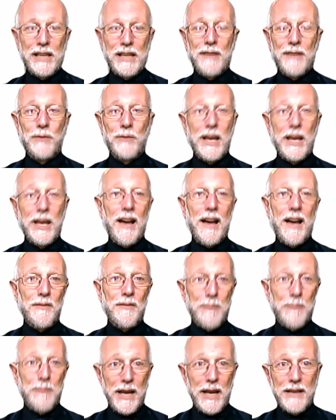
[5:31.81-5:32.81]
We have a
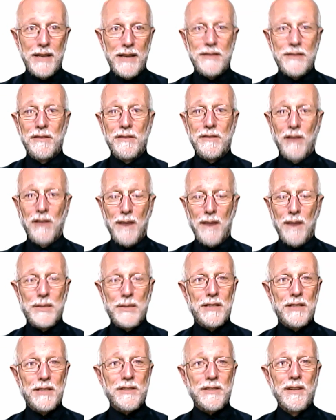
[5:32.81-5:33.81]
paid
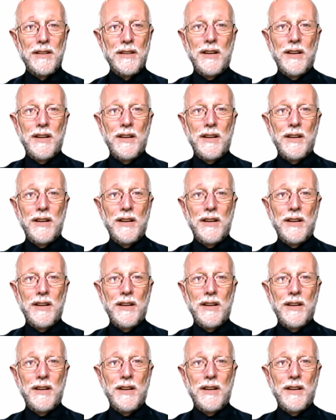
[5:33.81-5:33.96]
lobbyist